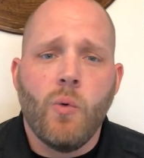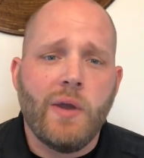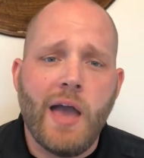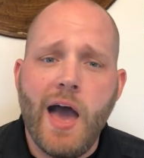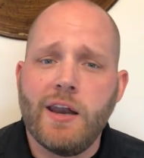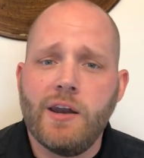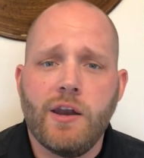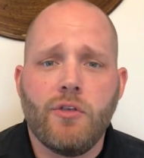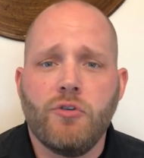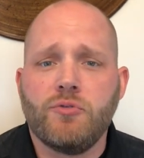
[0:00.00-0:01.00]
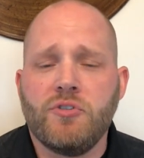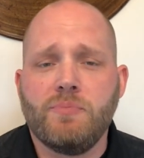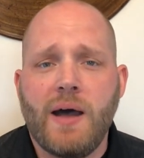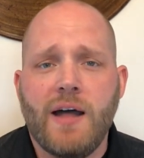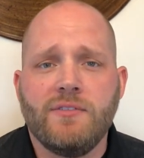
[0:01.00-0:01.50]
We edited those
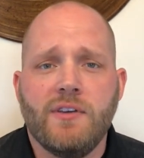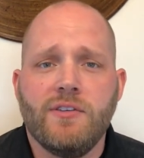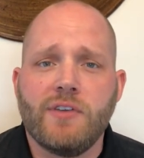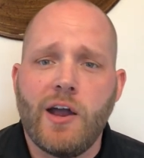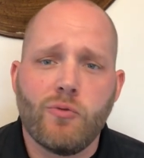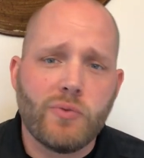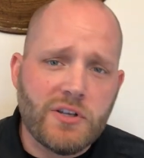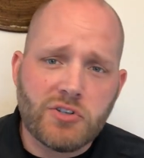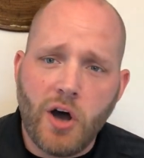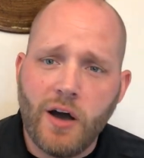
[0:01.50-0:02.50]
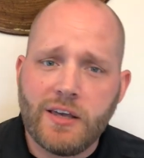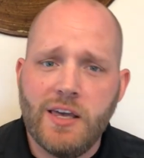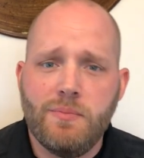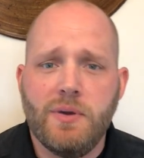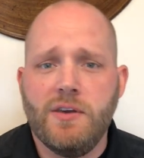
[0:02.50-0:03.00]
responses. I retaught
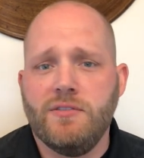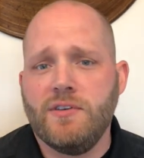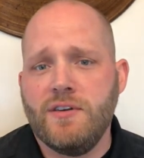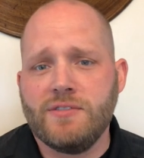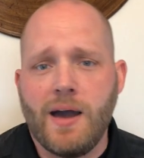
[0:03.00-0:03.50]
key pieces.